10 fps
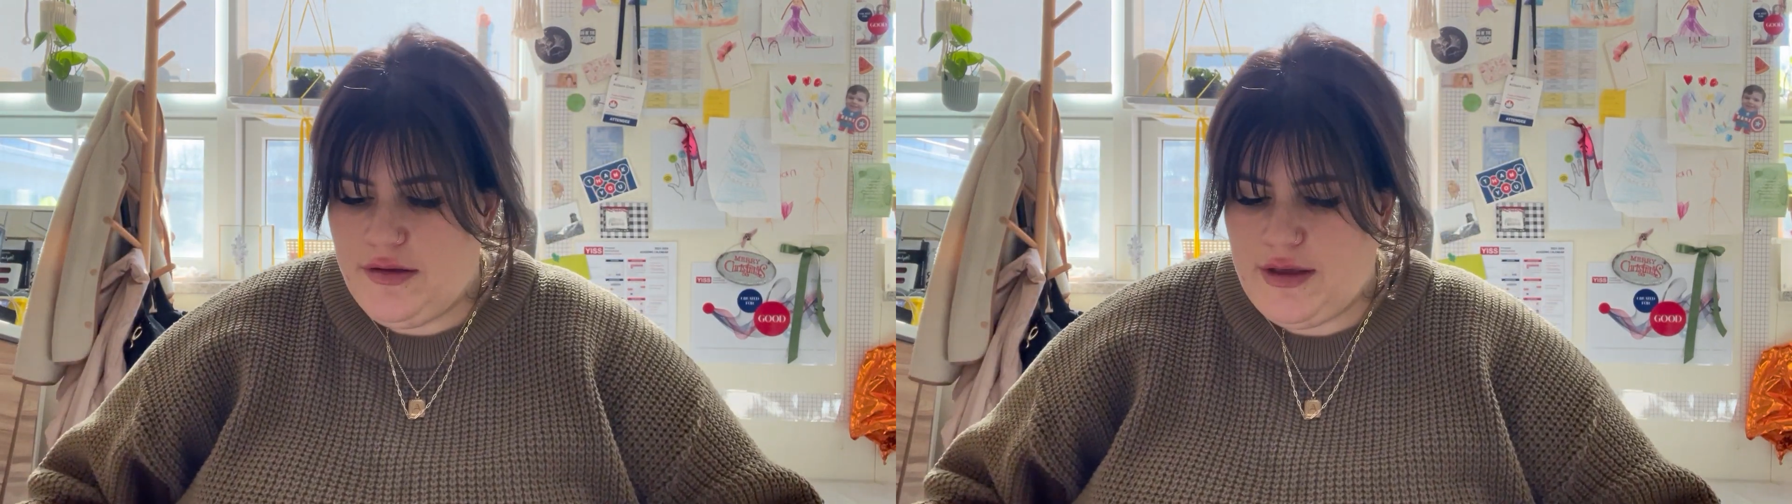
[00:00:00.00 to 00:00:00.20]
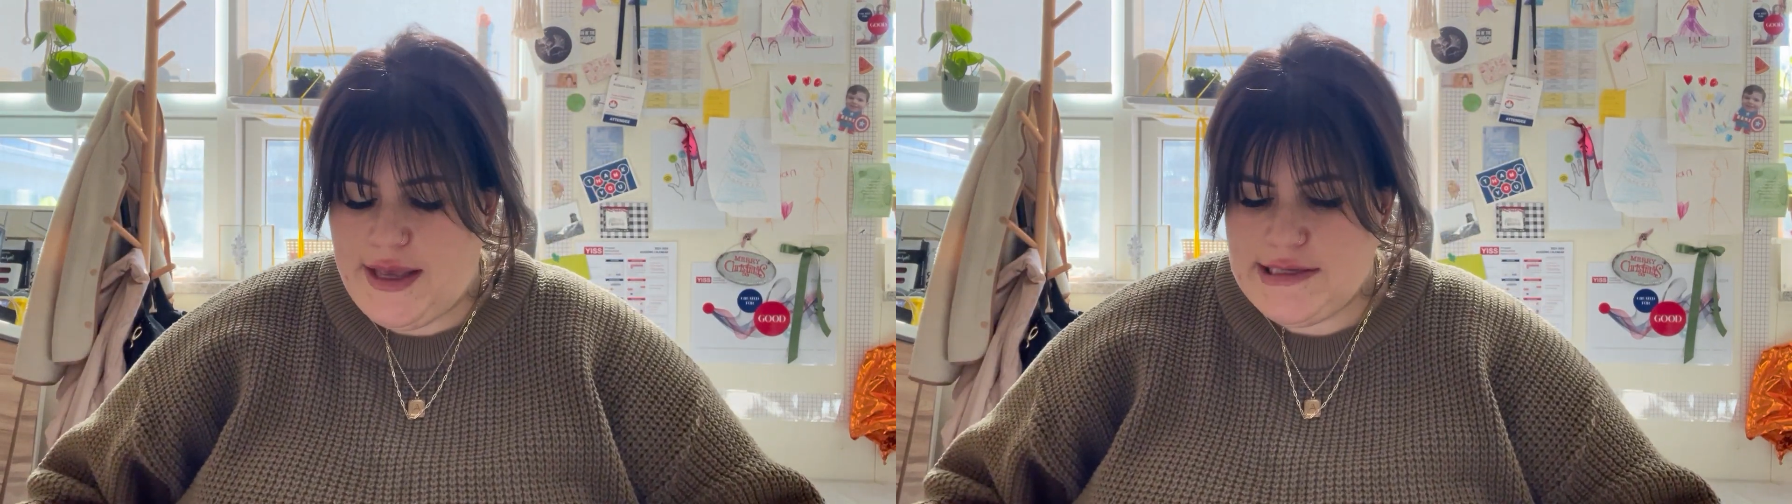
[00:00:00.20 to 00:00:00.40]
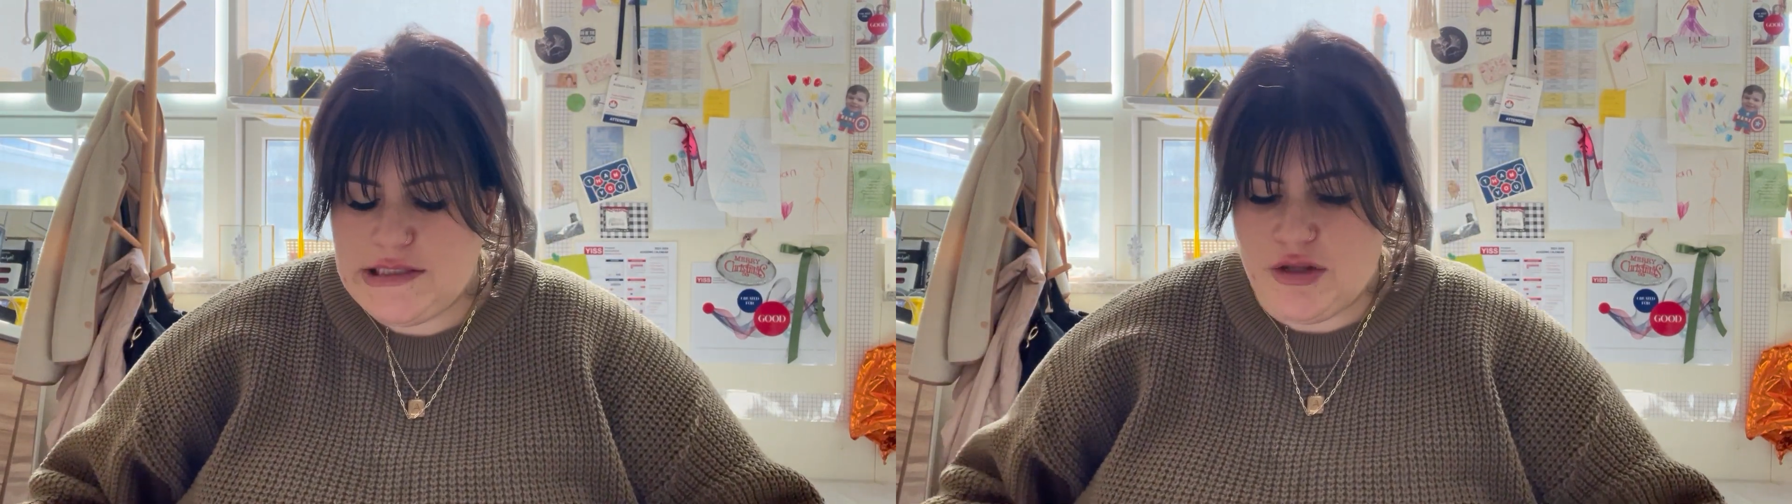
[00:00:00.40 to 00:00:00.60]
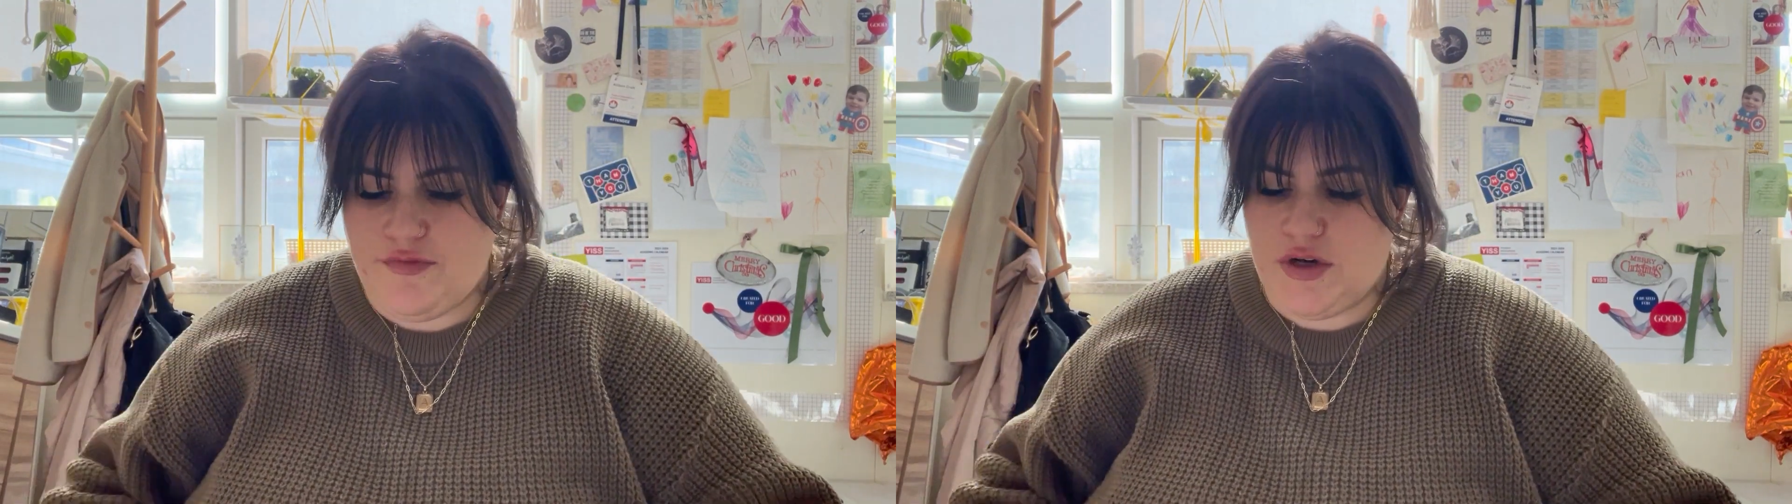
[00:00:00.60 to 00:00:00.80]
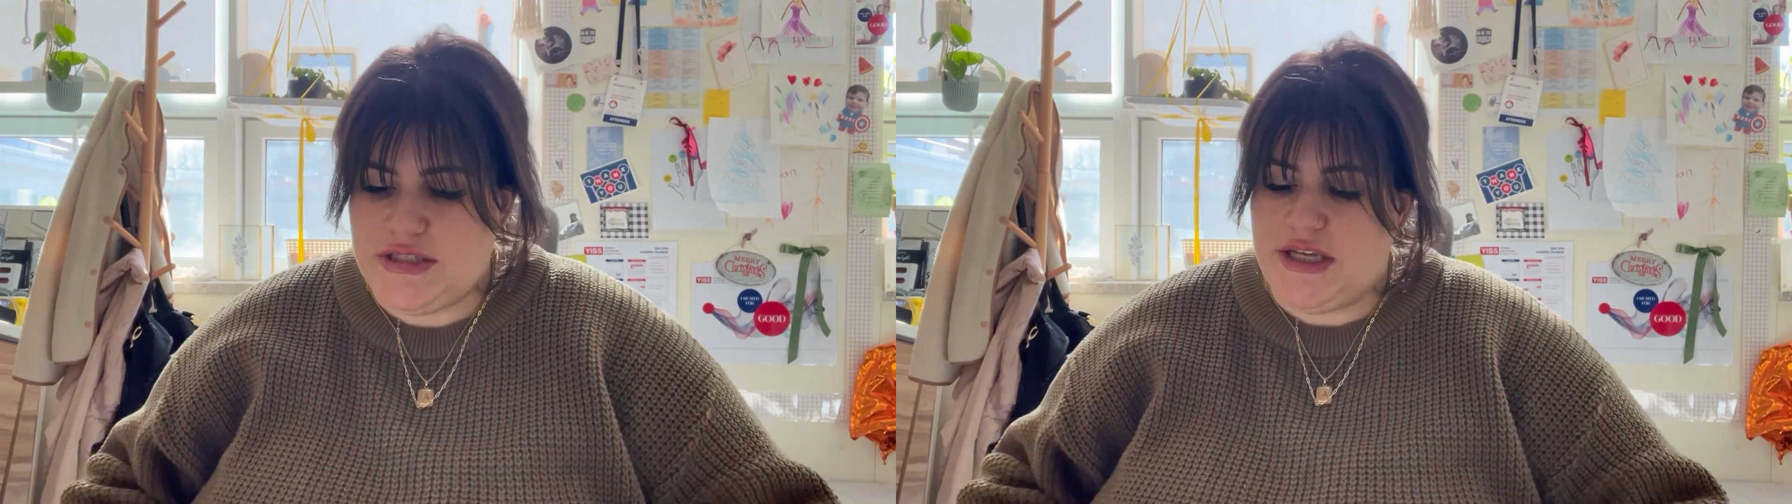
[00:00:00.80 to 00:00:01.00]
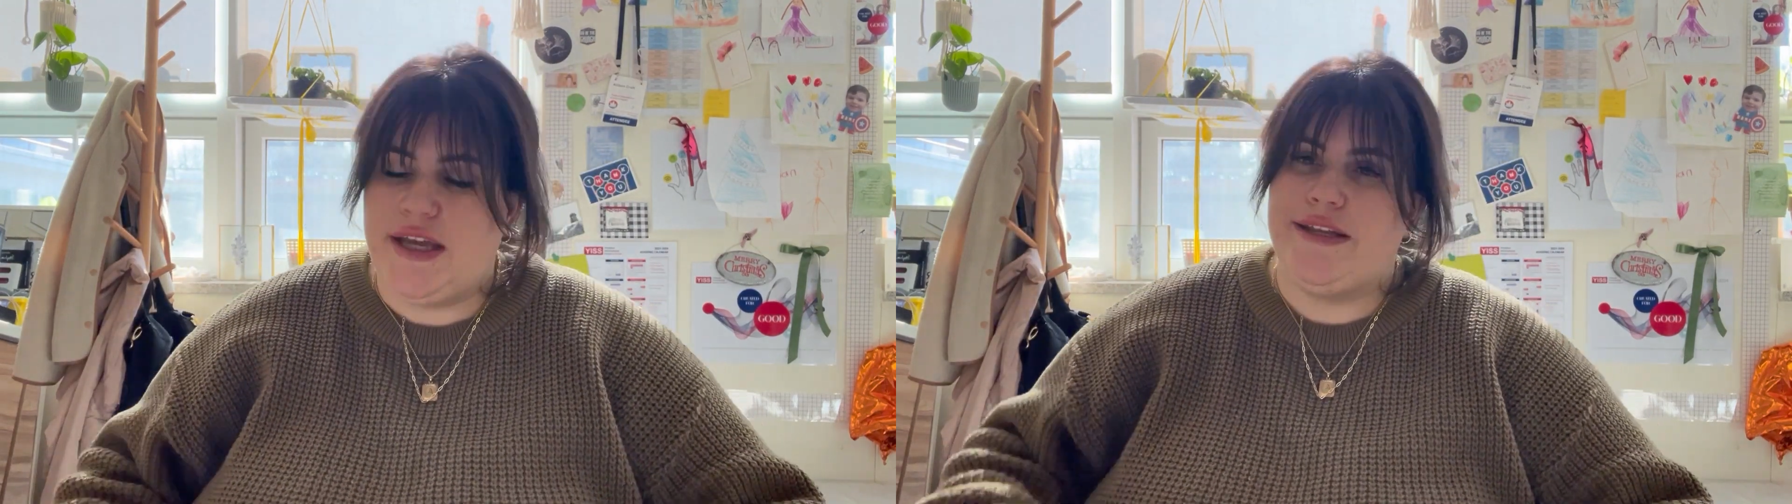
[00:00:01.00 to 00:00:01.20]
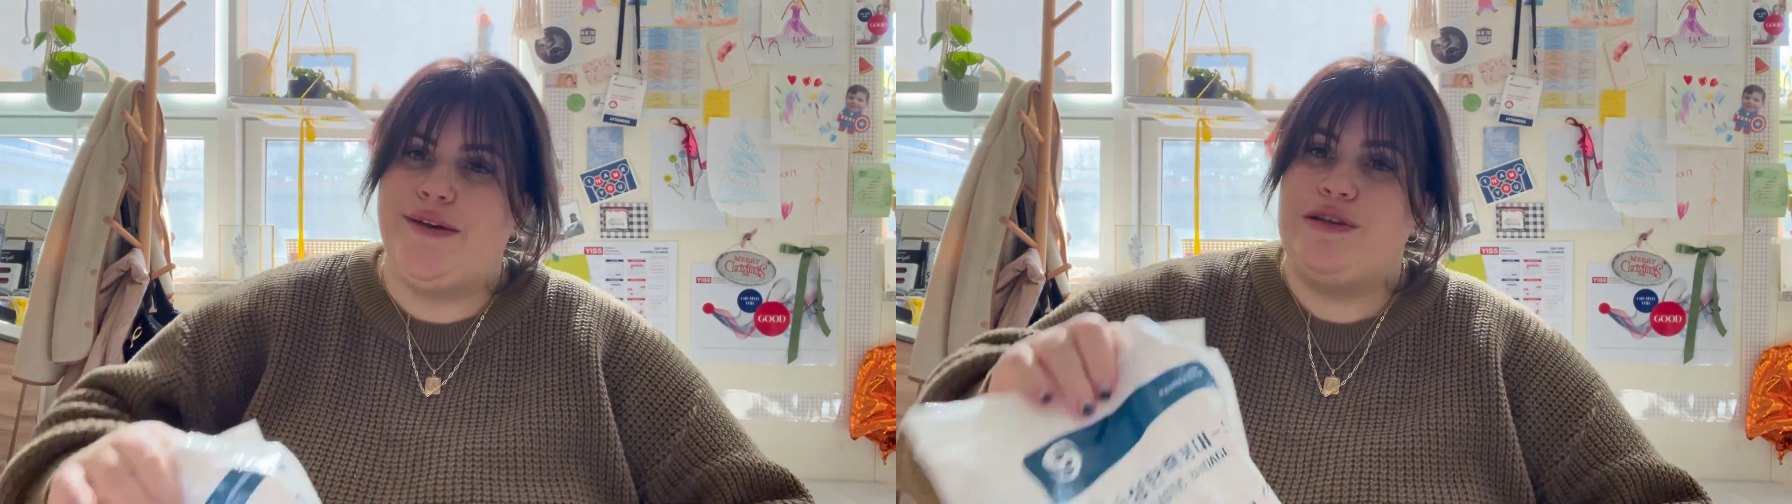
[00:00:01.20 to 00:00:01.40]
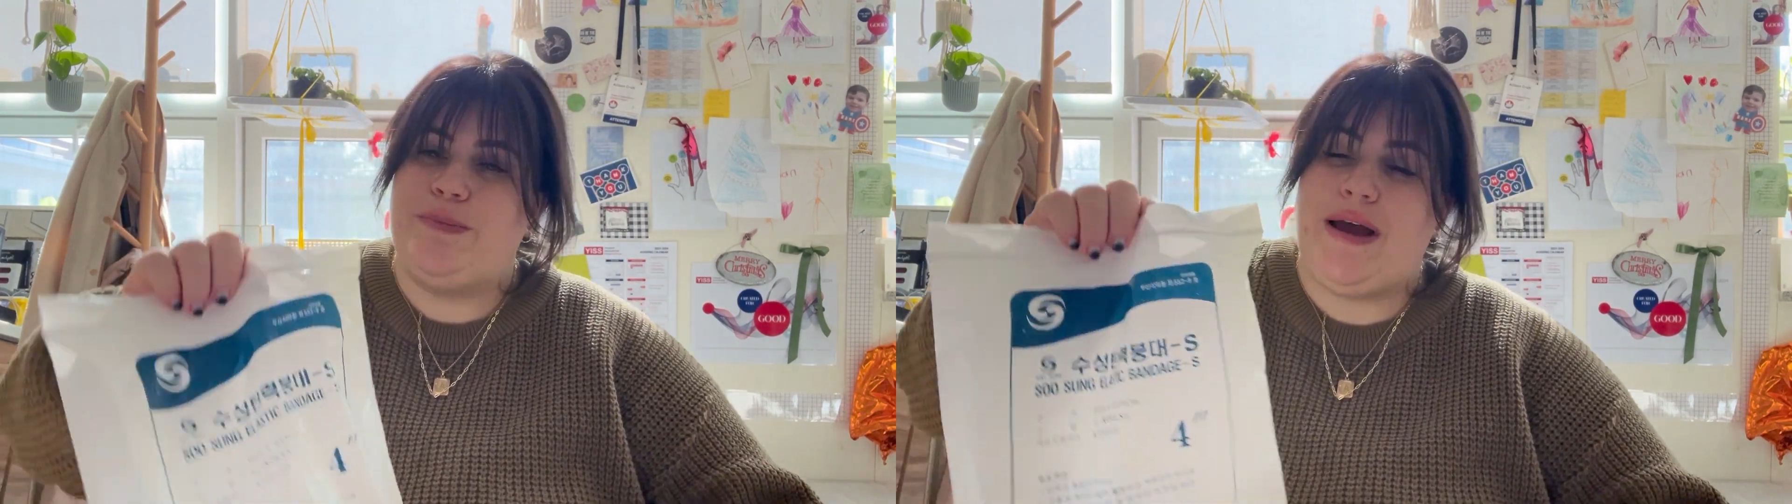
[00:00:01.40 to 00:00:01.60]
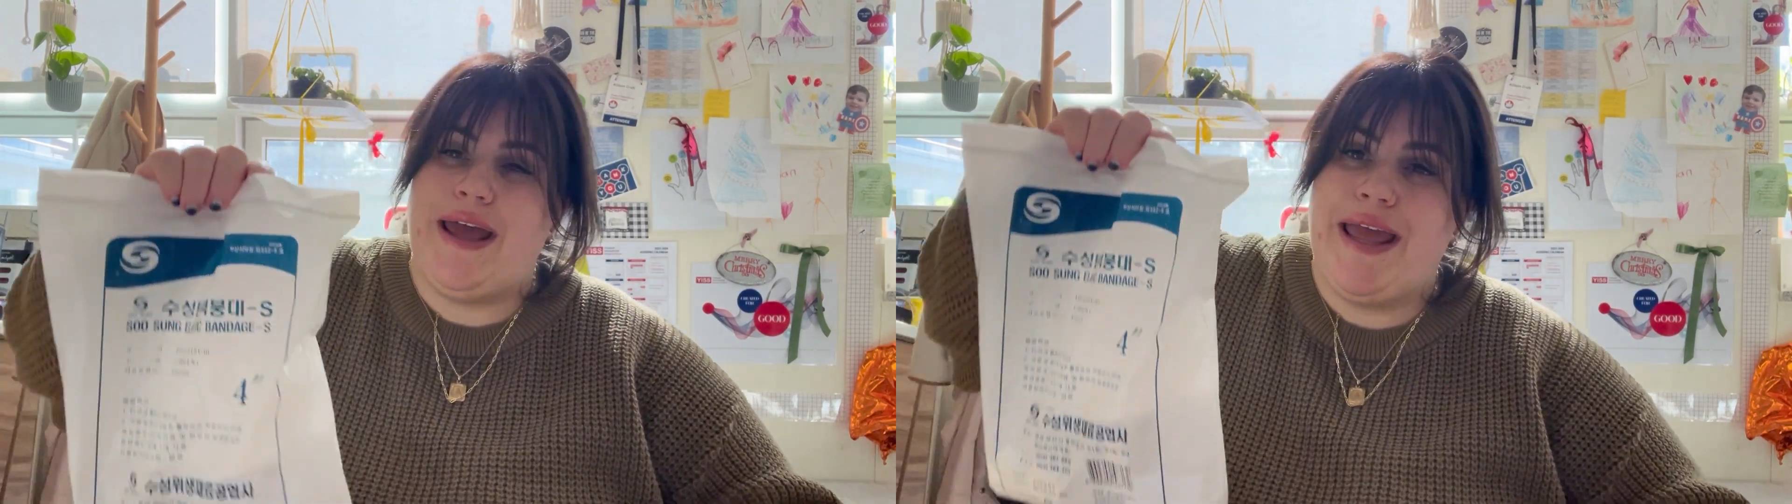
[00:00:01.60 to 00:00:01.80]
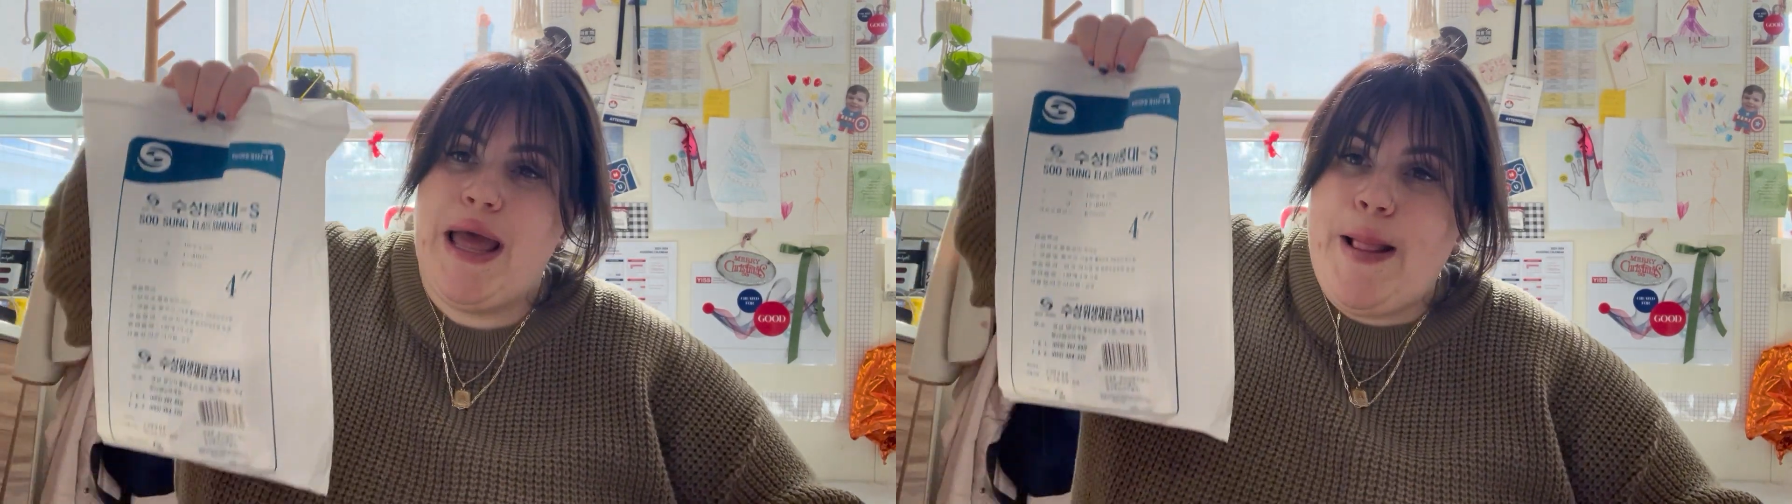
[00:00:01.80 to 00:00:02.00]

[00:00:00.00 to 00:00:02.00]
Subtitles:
Okay, so the first thing I did was buy